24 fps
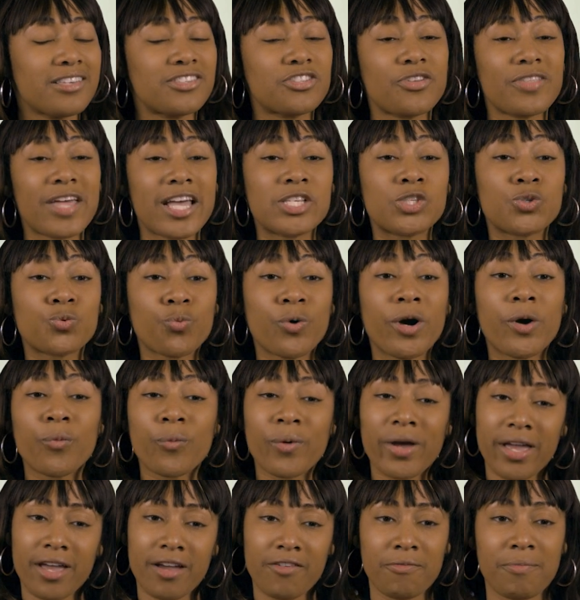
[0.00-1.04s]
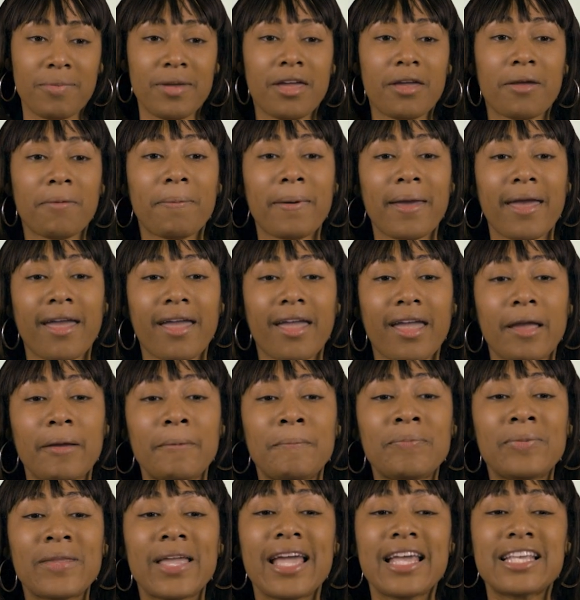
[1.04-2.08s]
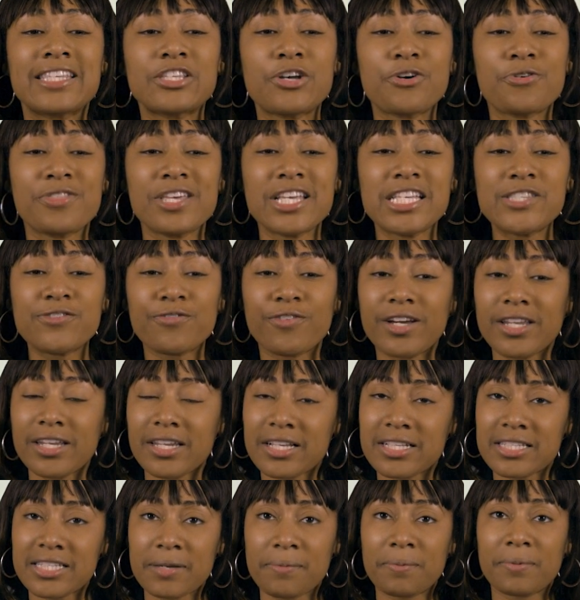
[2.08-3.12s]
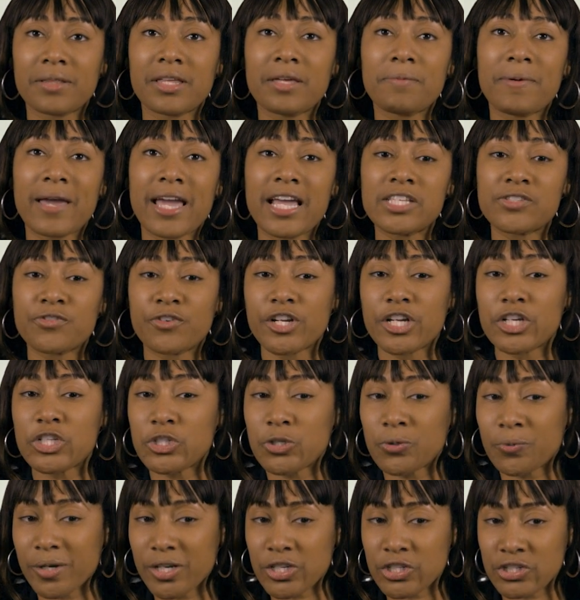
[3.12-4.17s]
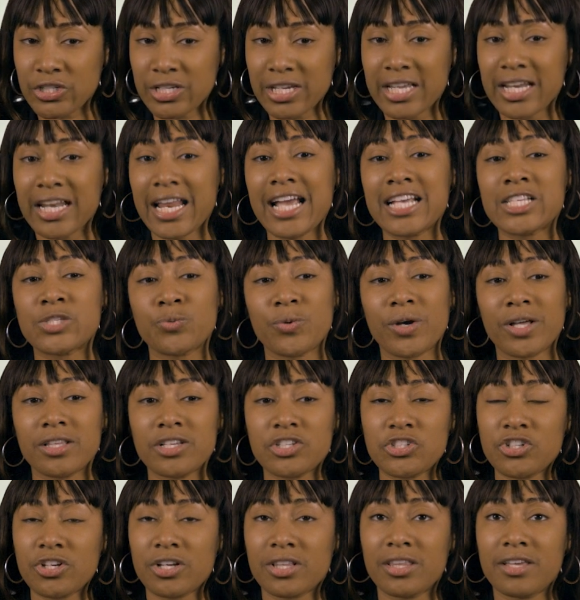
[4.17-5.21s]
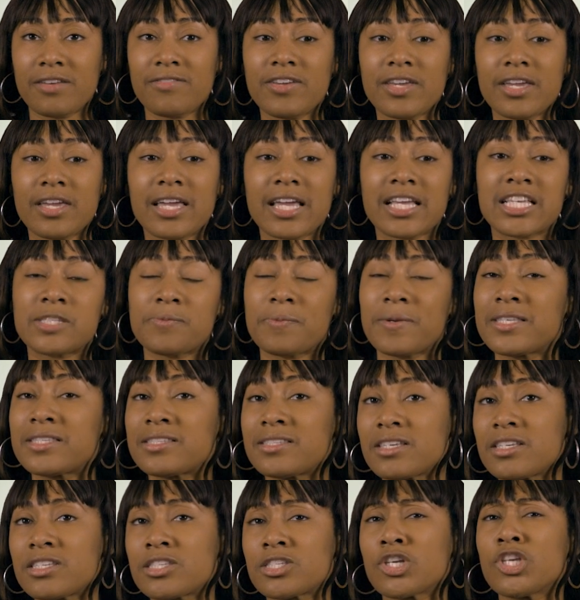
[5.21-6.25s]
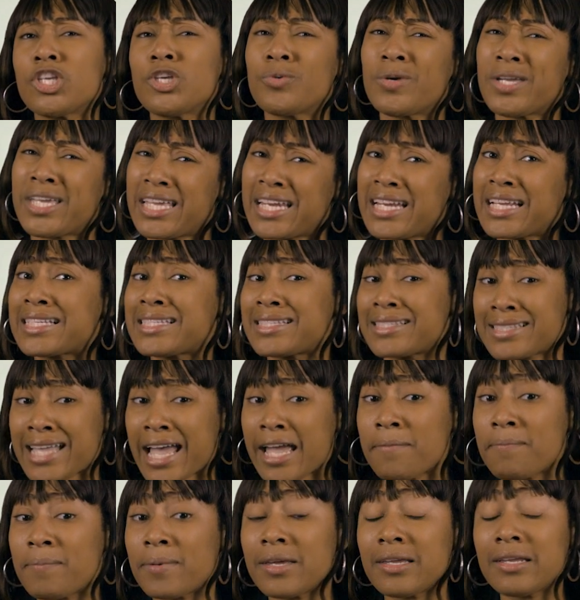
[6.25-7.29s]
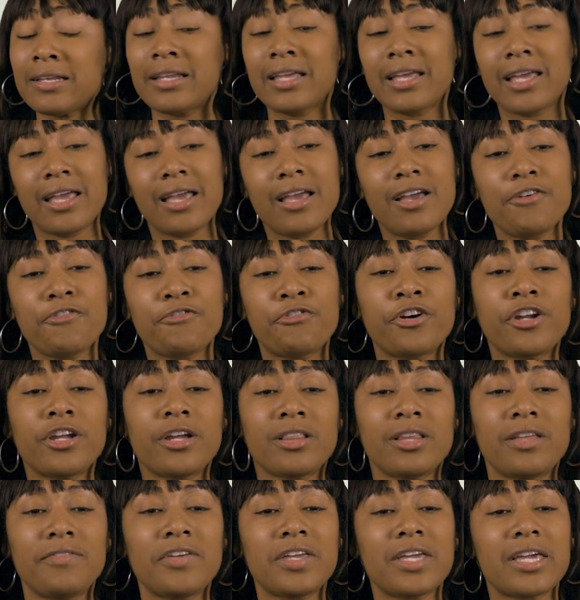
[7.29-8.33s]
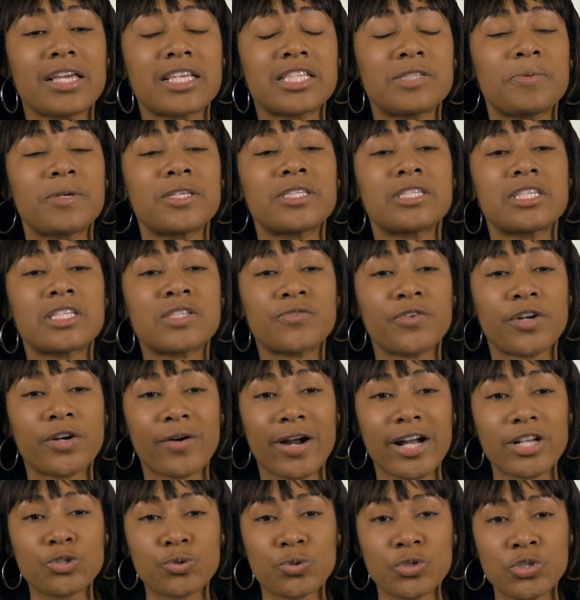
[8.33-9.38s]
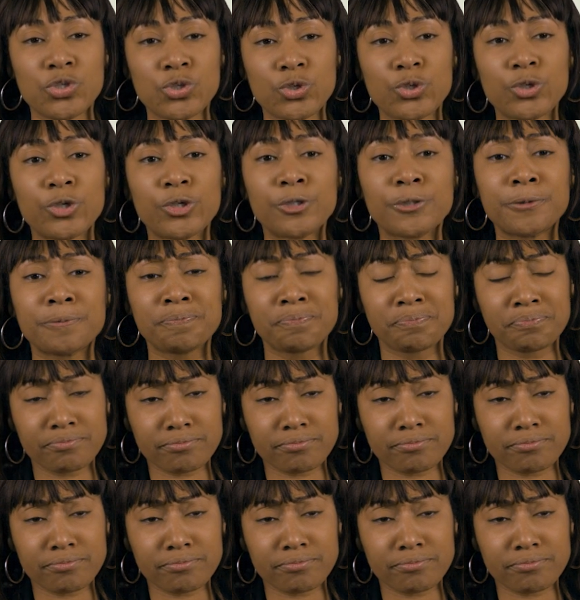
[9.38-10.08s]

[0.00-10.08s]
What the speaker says: So that's one way of being paid. And so this funding typically pays for your tuition as well as your living expenses. So you would get a stipend for your living expenses for graduate school.